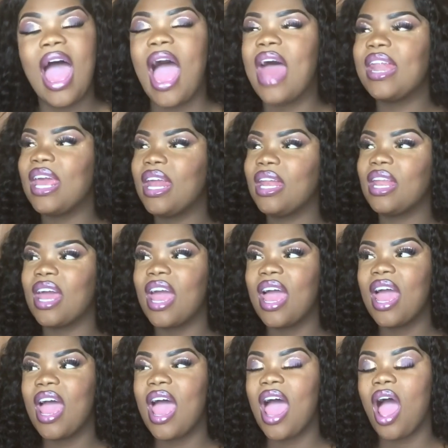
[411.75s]
And then
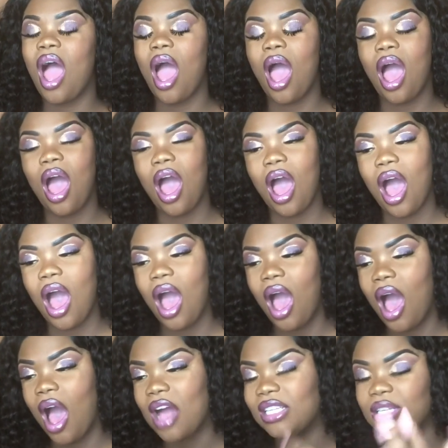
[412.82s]

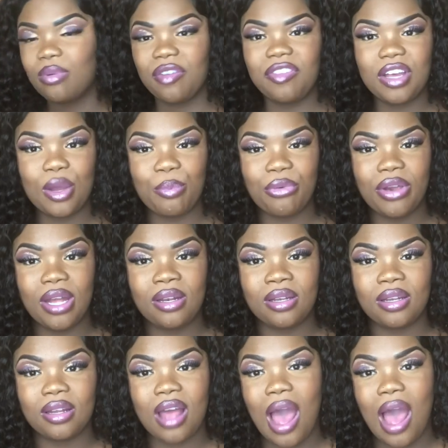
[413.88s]
I did my fingerprint.